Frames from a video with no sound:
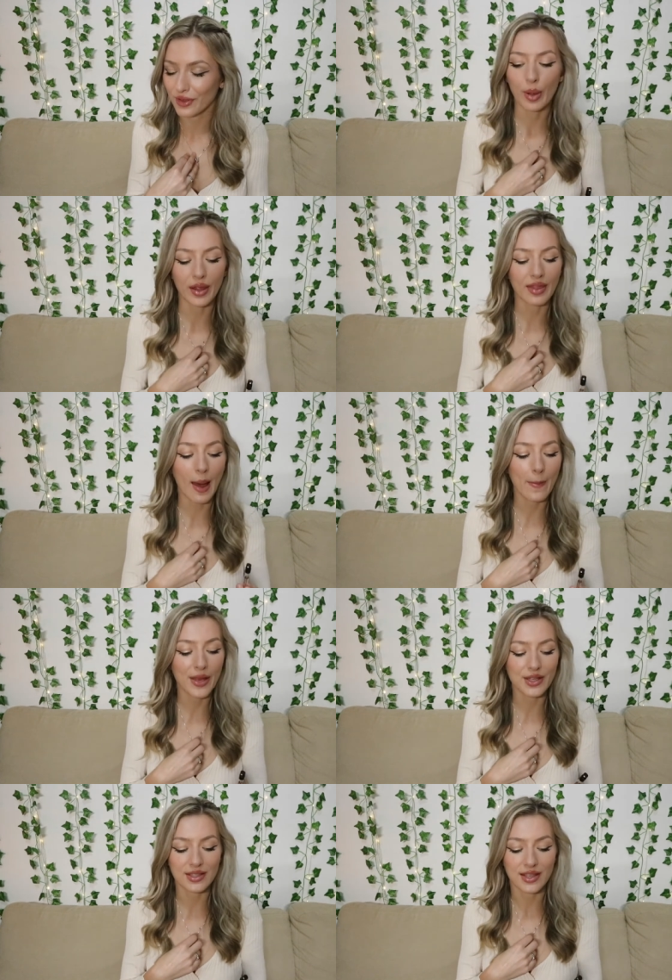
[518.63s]
But that
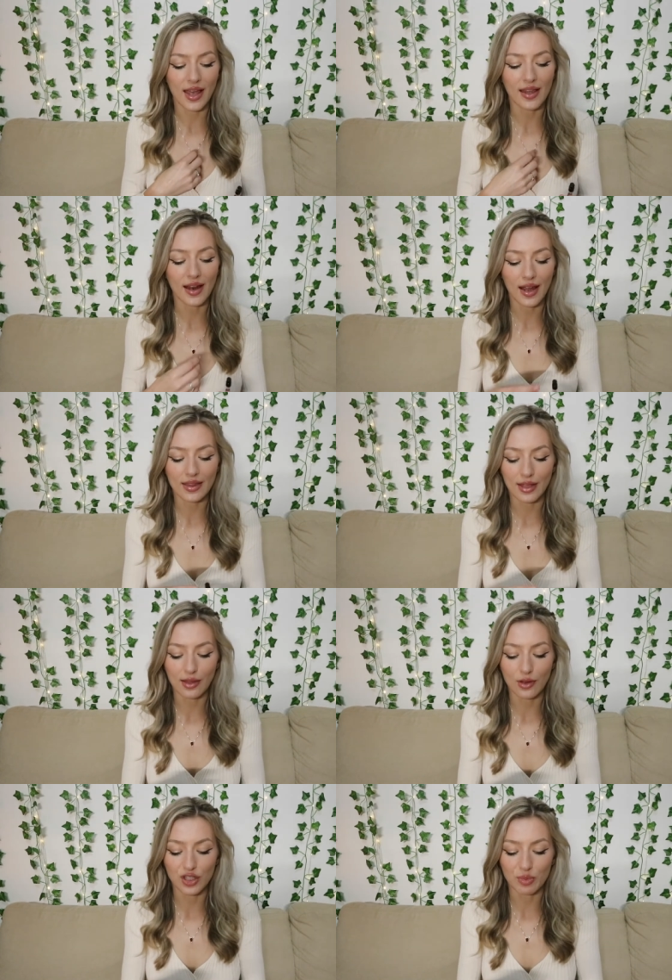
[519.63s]
being said, I
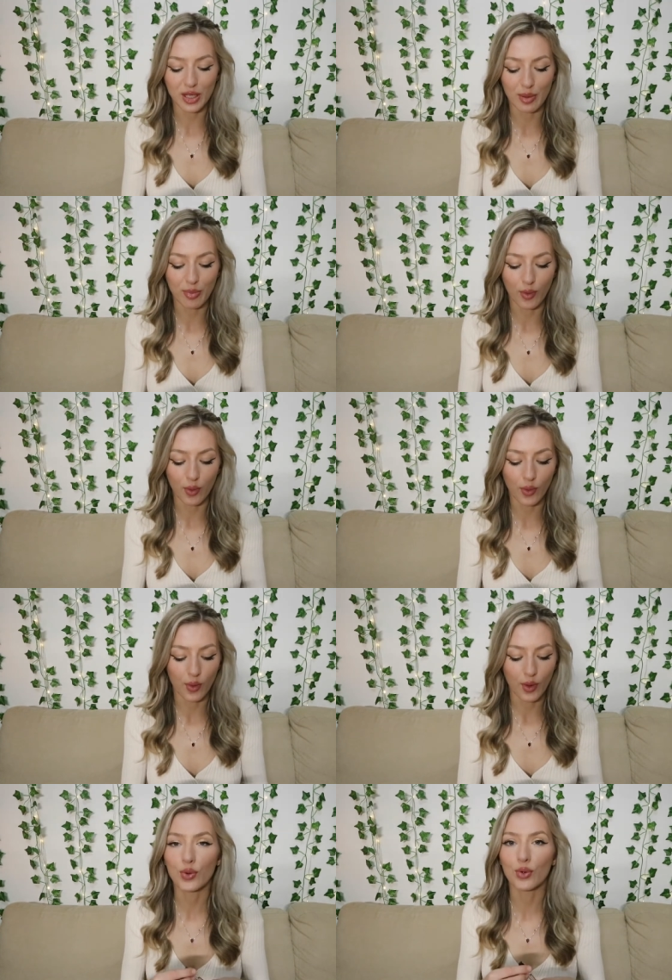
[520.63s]
think there's people
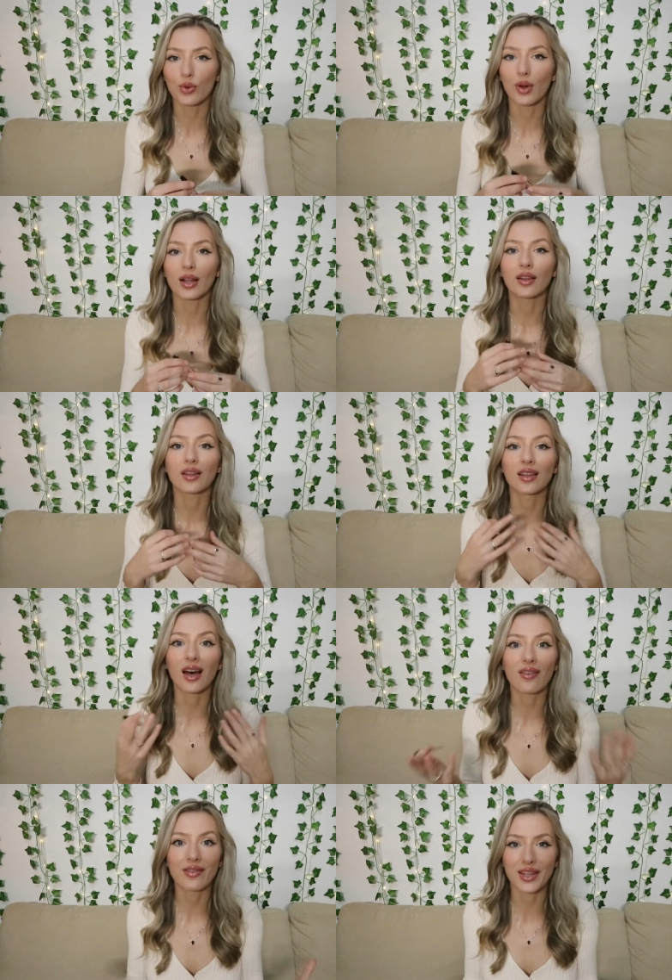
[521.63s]
who
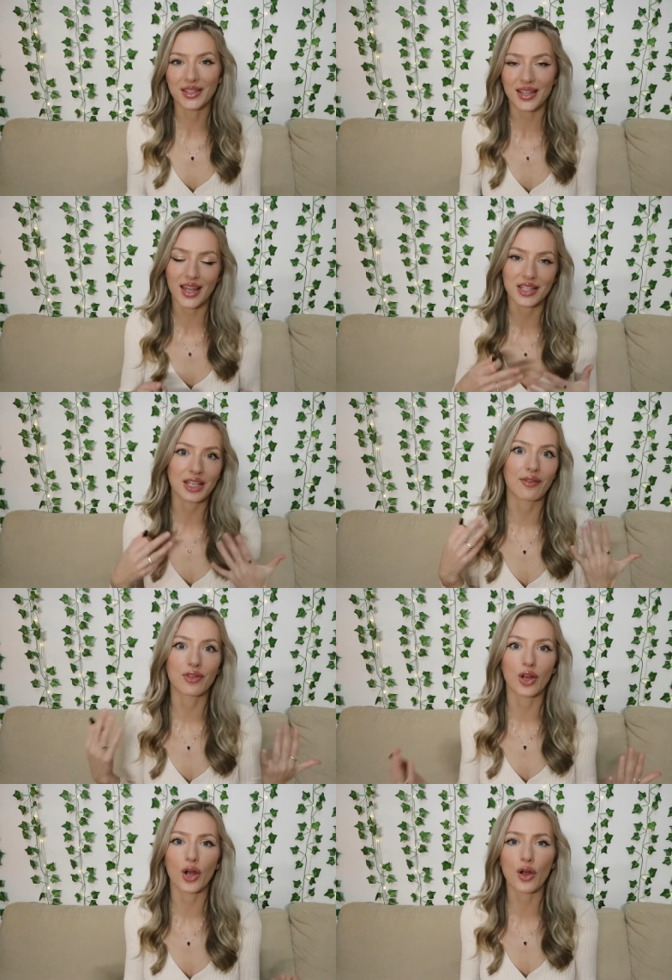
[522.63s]
love the scent
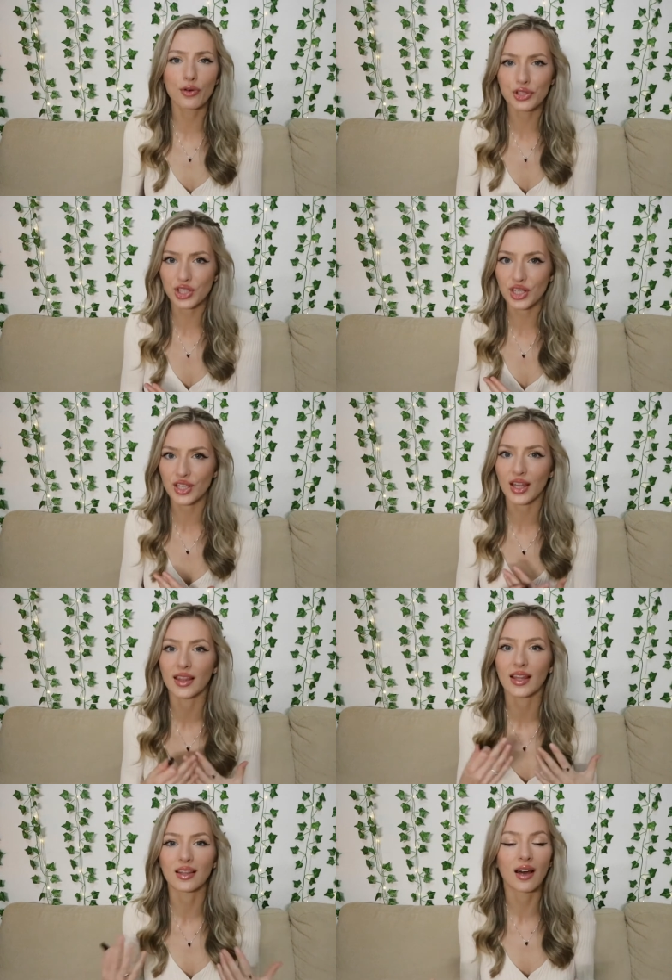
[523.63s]
of the ocean
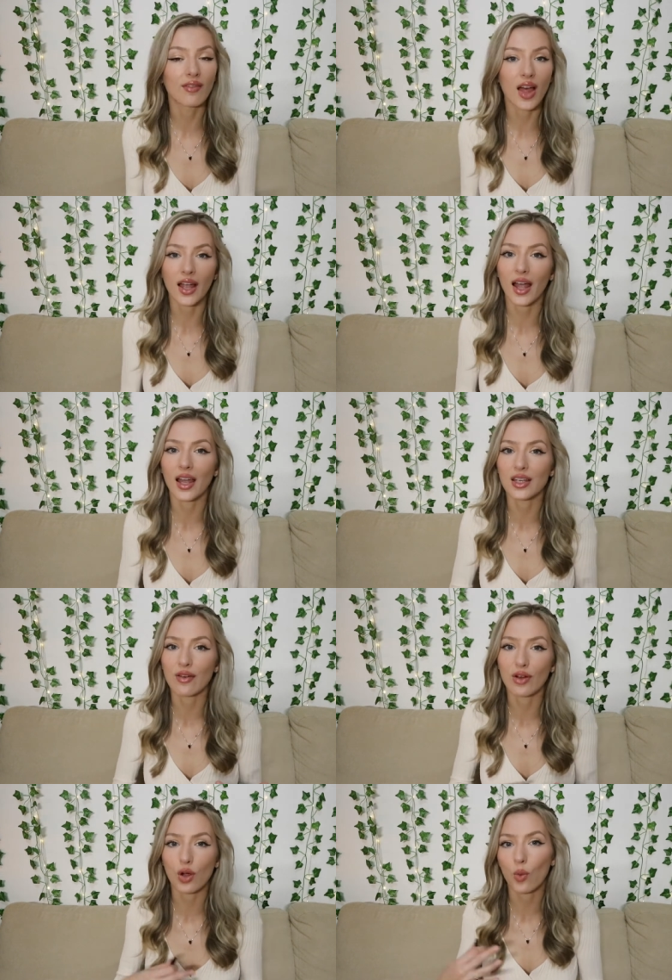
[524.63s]
and they love that kind
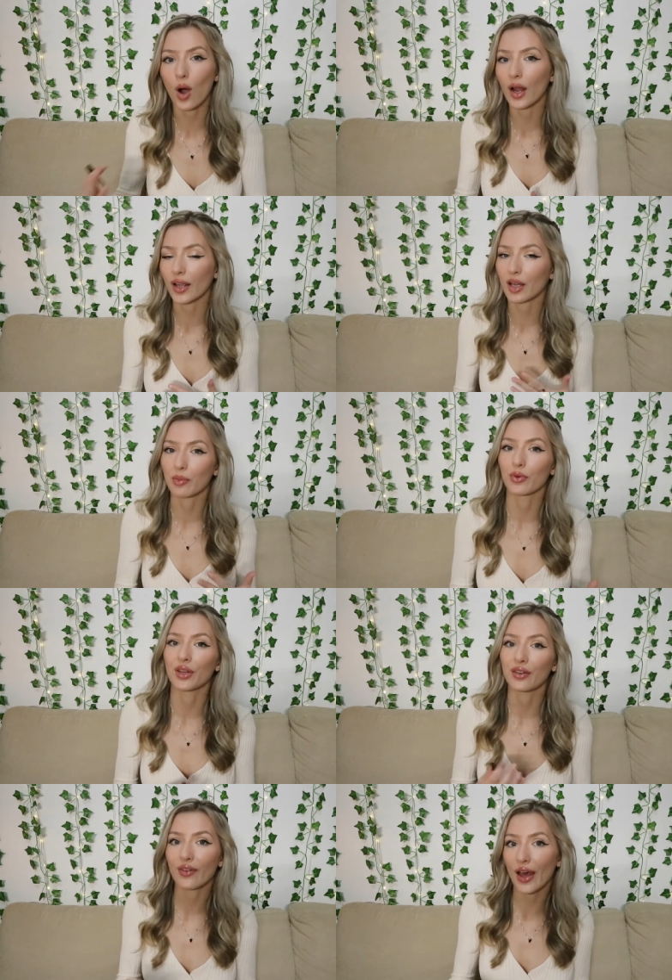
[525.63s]
of aquatic
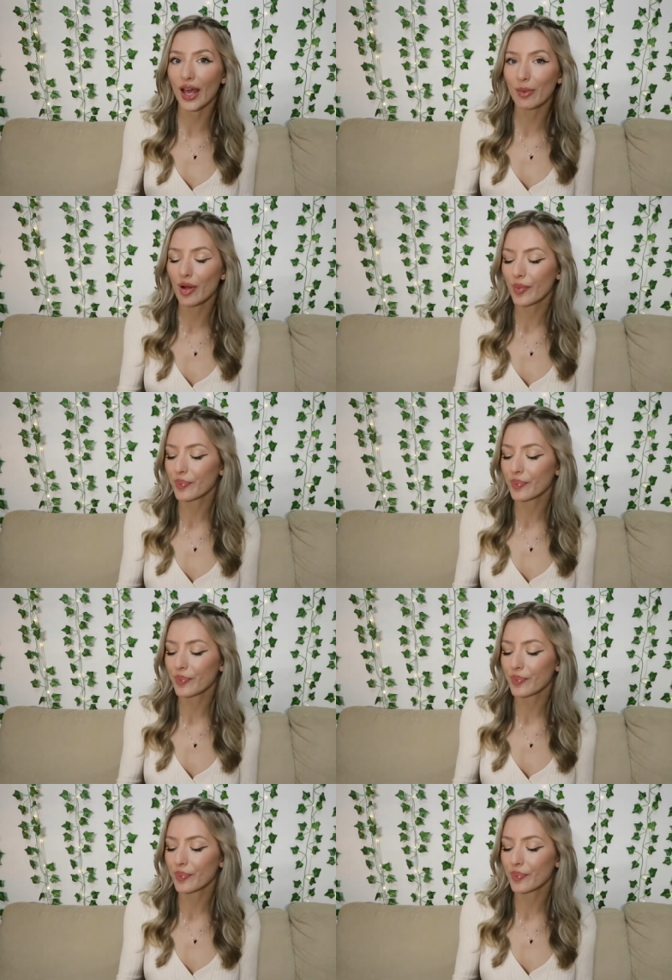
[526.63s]
marine vibe.